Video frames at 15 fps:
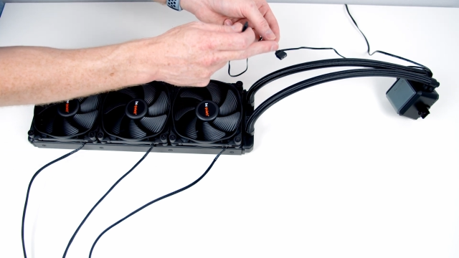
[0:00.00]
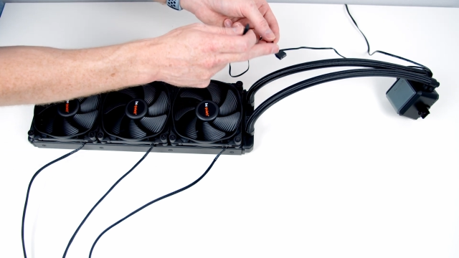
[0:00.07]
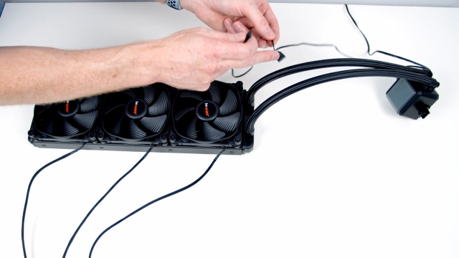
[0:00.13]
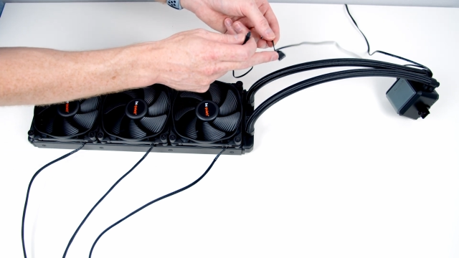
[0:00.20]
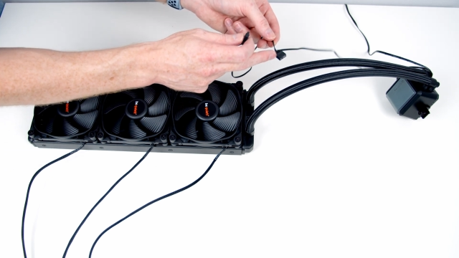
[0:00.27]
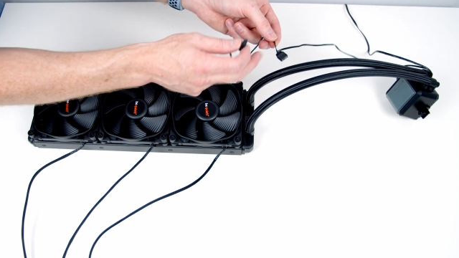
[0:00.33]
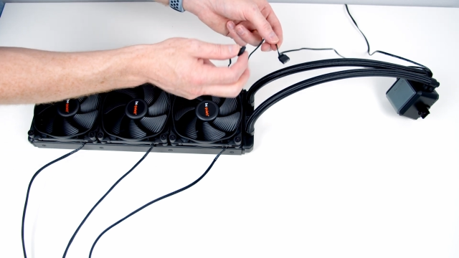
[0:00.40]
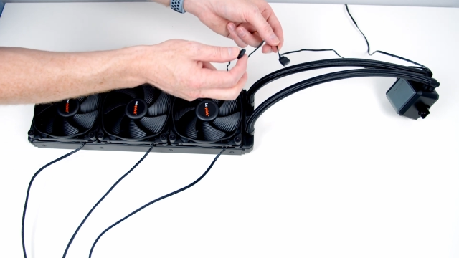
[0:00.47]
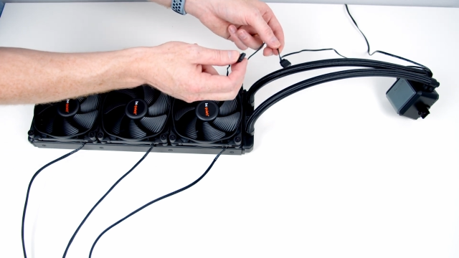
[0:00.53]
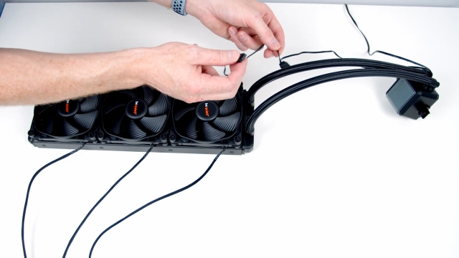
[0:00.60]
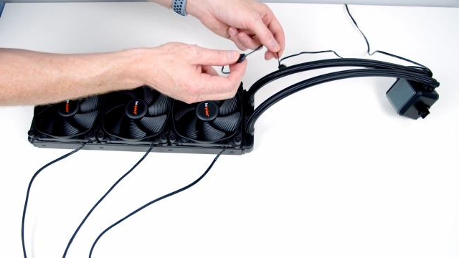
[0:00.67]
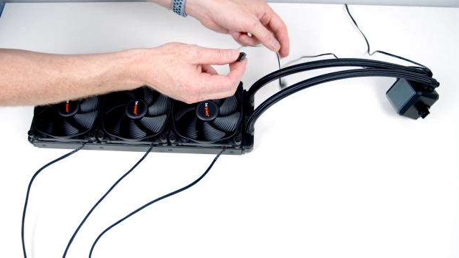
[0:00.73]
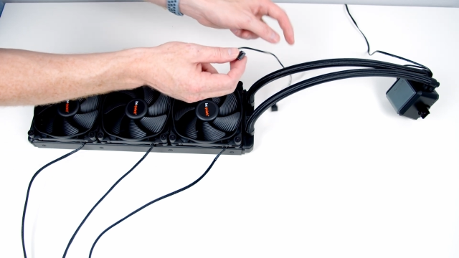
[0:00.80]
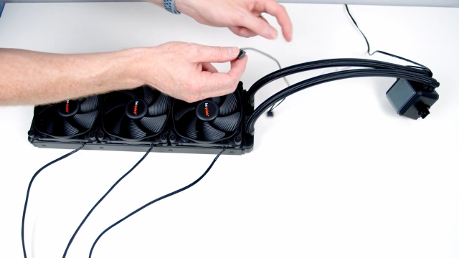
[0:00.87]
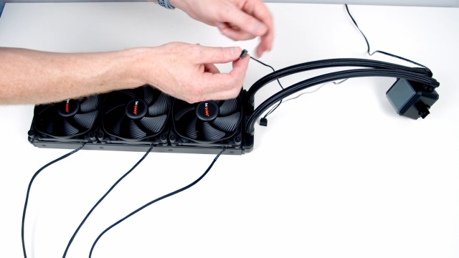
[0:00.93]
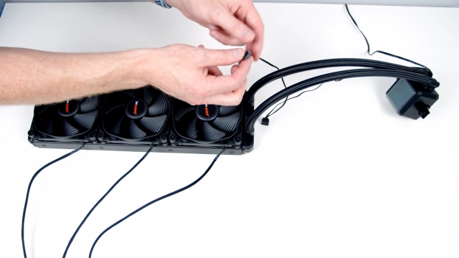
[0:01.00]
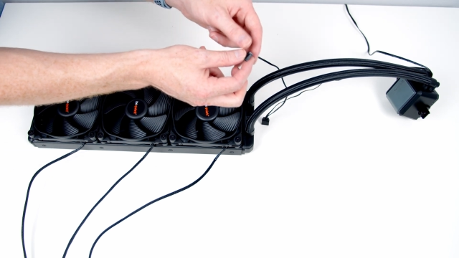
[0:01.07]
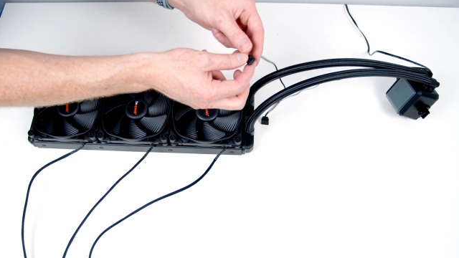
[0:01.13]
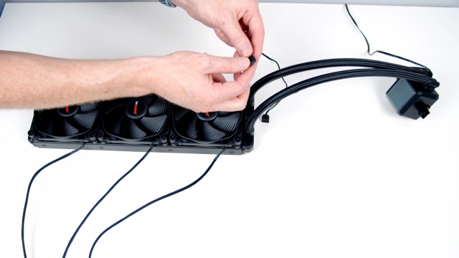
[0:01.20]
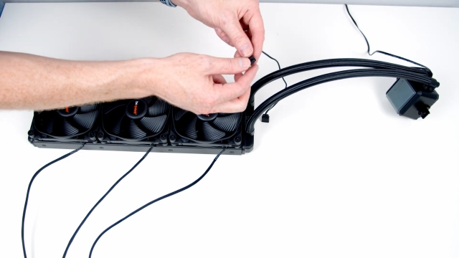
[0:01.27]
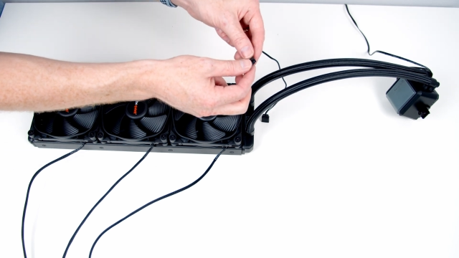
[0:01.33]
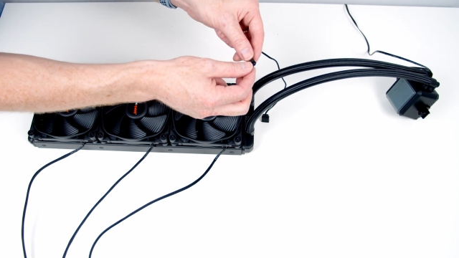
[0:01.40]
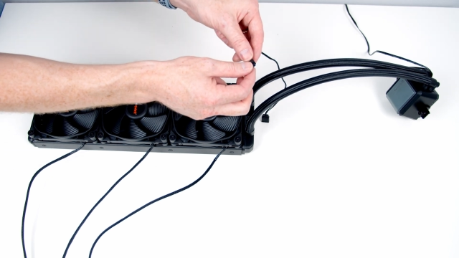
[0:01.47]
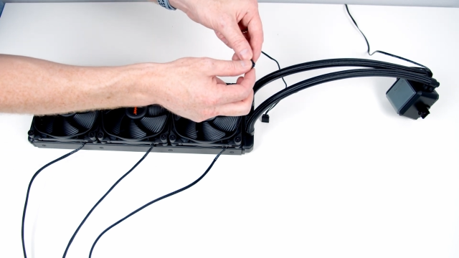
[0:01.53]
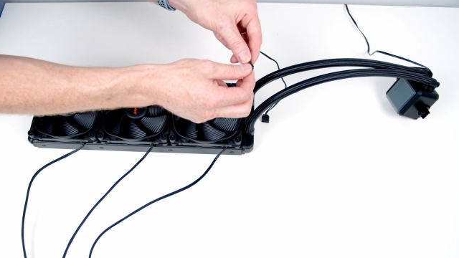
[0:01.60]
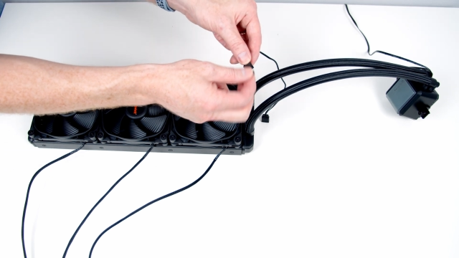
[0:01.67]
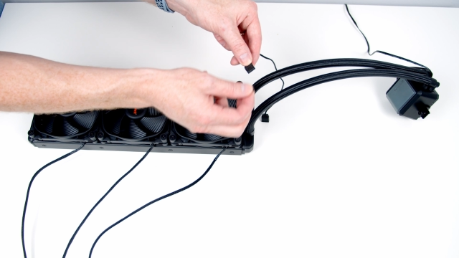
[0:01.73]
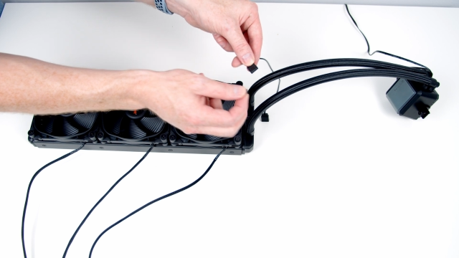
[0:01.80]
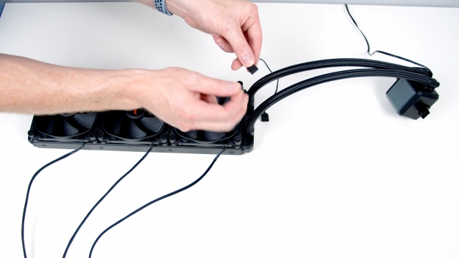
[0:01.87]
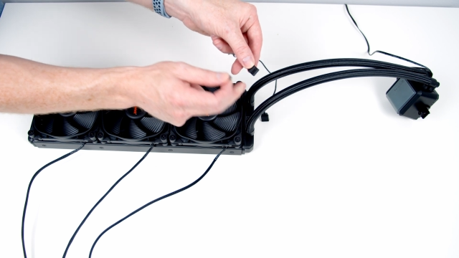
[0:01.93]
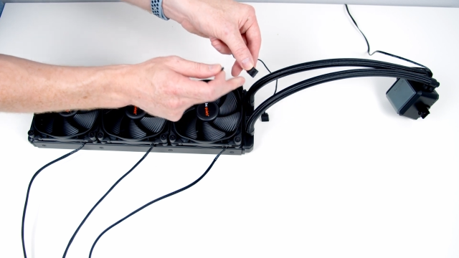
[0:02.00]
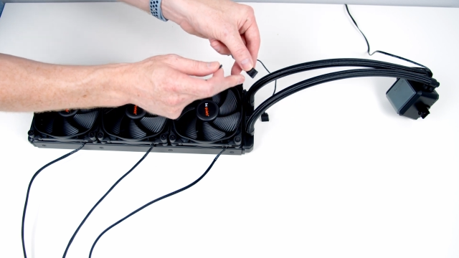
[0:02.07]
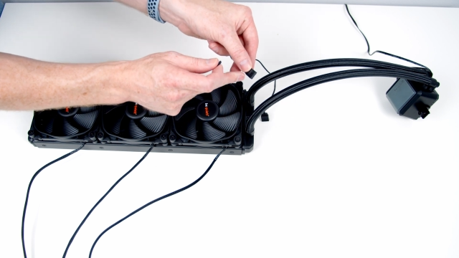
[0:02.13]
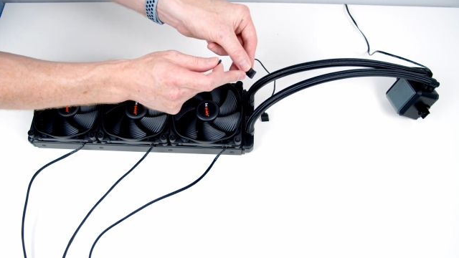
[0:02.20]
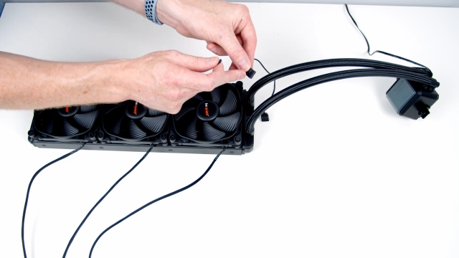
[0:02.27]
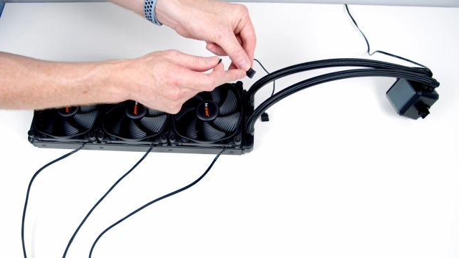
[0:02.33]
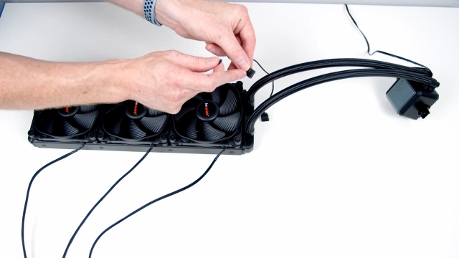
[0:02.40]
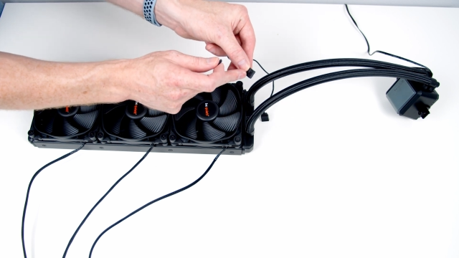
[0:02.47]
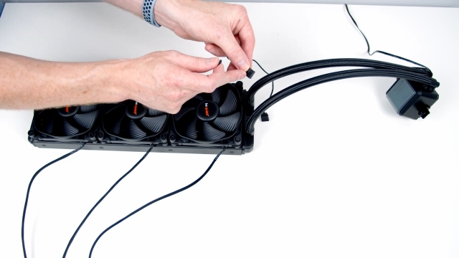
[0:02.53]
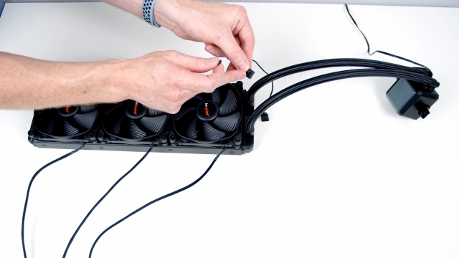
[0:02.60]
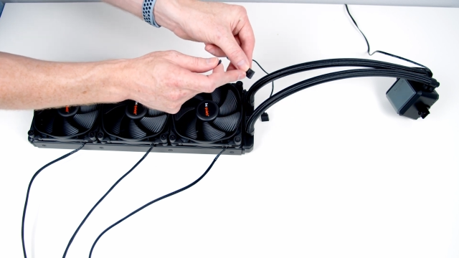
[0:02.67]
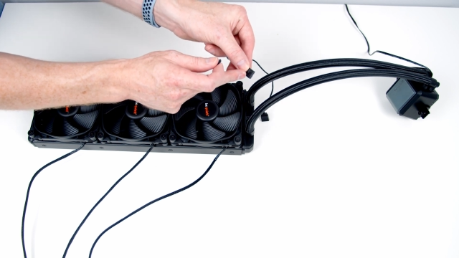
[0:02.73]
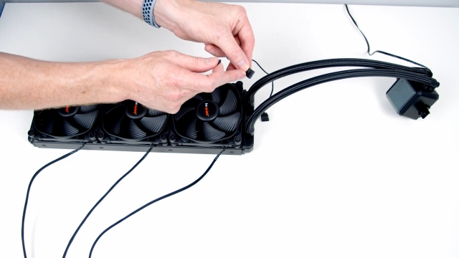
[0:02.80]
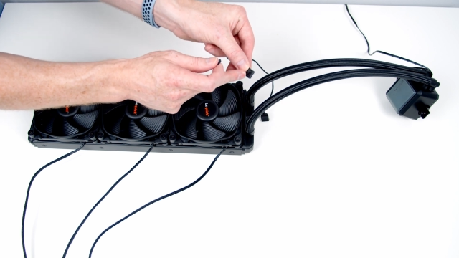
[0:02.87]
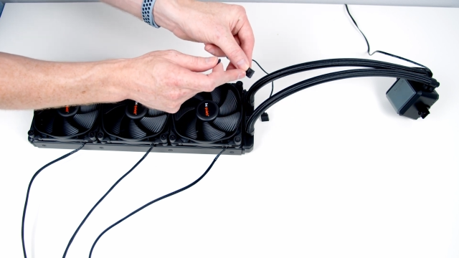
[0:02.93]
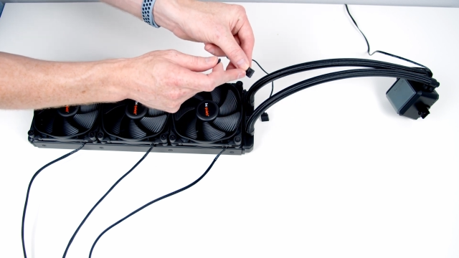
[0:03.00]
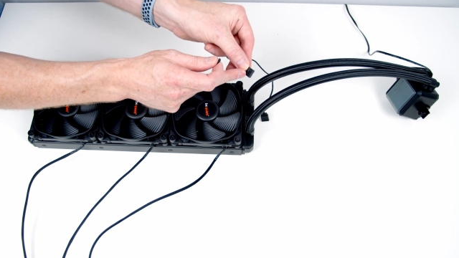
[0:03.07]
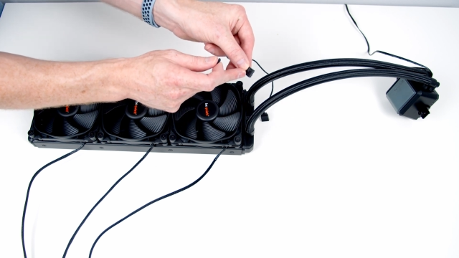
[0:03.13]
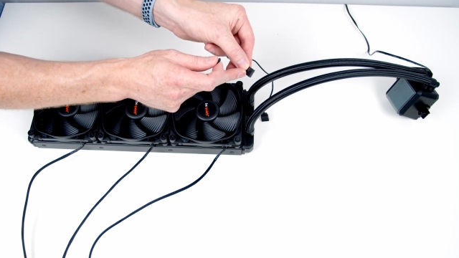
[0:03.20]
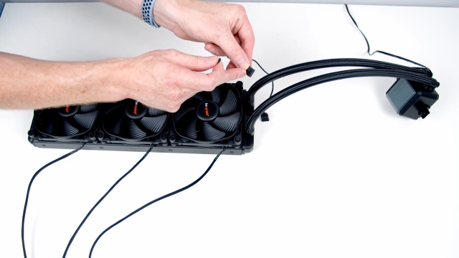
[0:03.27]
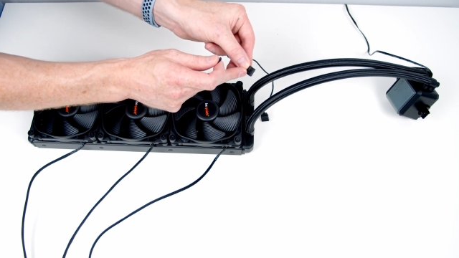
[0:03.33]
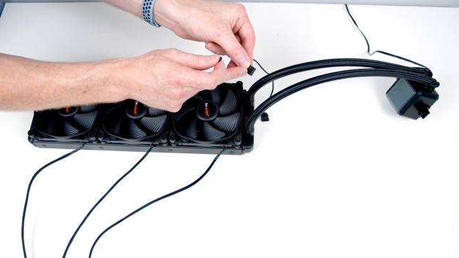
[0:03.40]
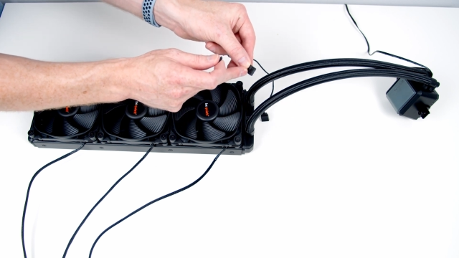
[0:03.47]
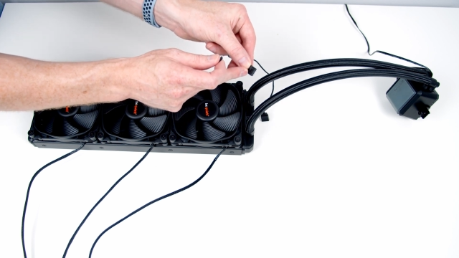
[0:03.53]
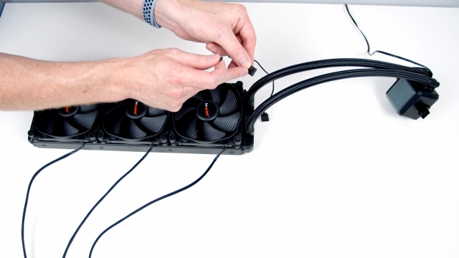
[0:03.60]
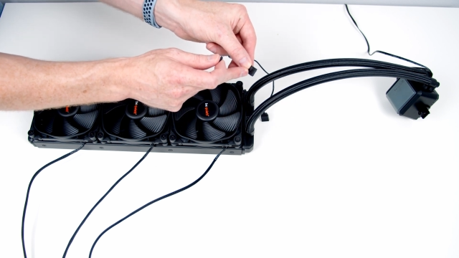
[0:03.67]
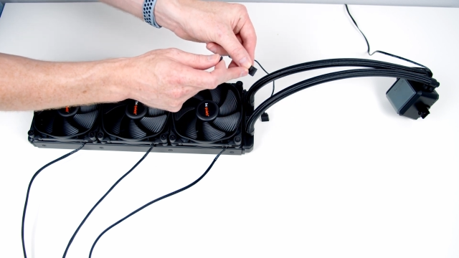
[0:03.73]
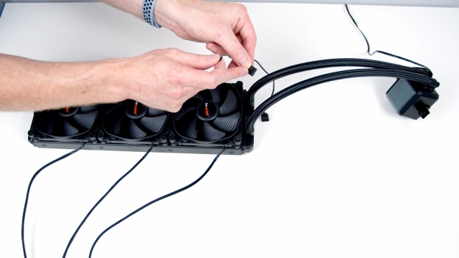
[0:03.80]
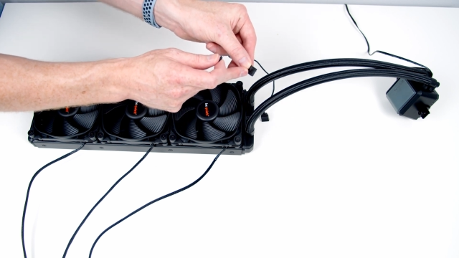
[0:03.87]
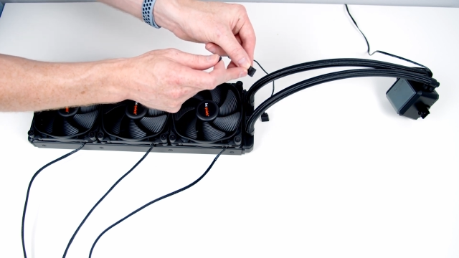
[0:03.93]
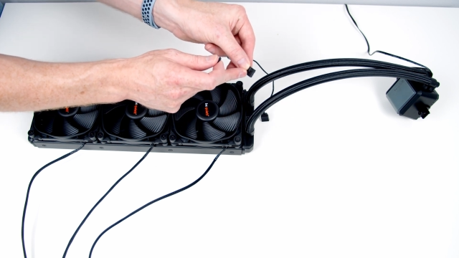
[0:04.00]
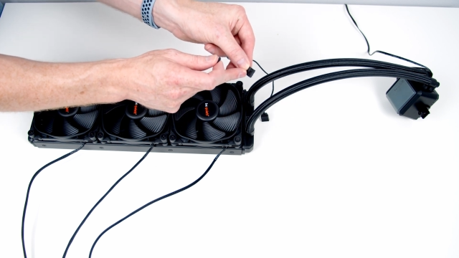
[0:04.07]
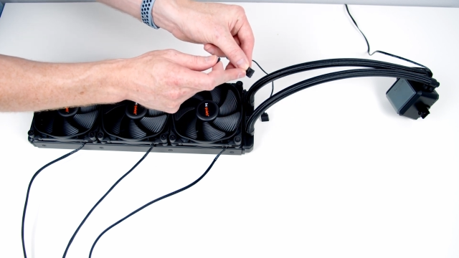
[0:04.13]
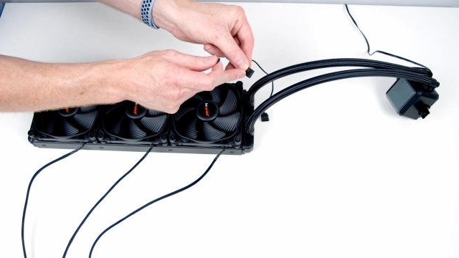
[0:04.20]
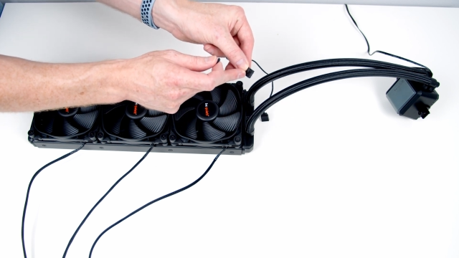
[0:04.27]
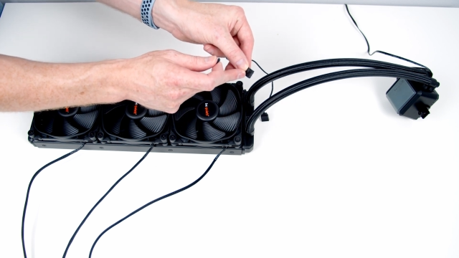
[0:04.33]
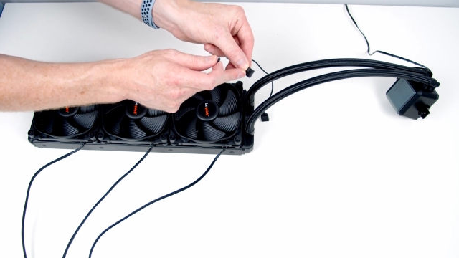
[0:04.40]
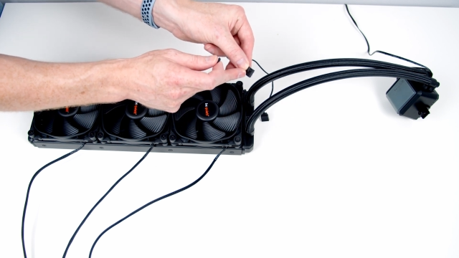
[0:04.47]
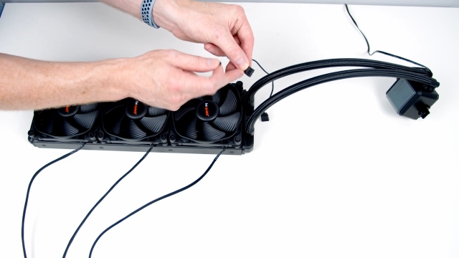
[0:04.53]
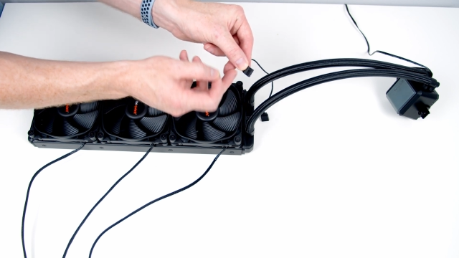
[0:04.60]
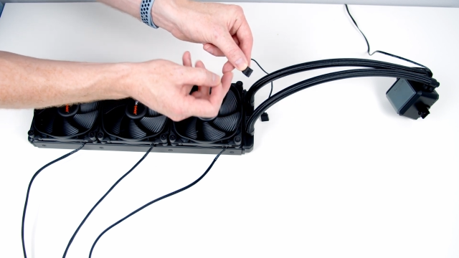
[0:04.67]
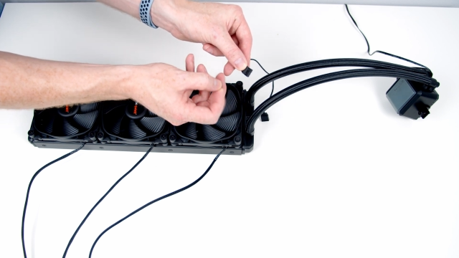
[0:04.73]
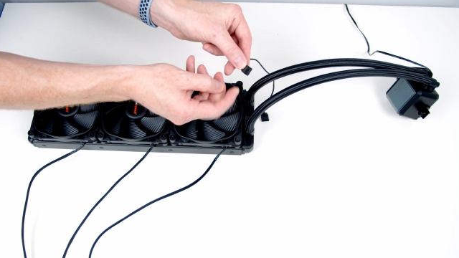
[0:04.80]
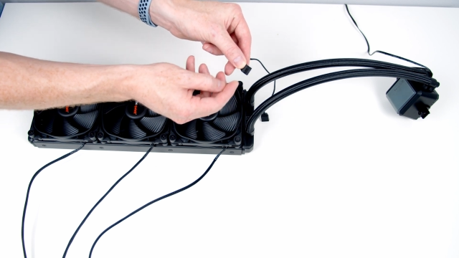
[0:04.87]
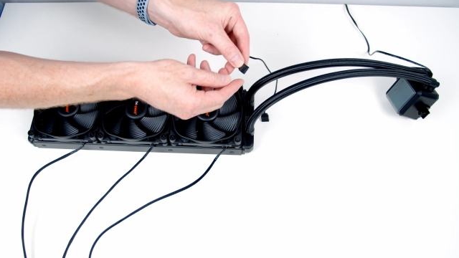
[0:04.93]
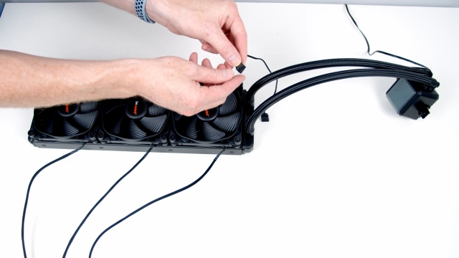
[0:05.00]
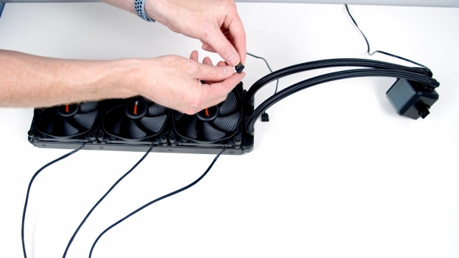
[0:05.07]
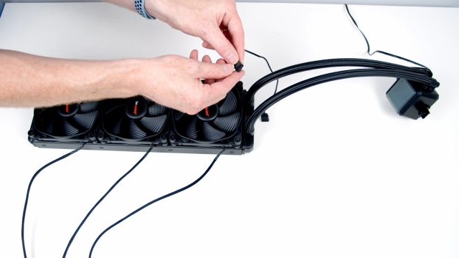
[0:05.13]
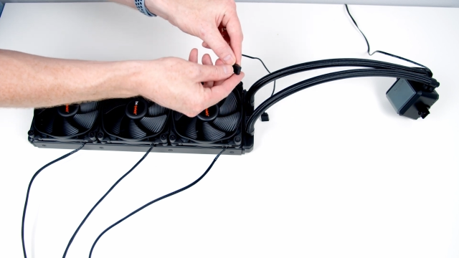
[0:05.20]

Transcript: Nobody's mouth can be seen.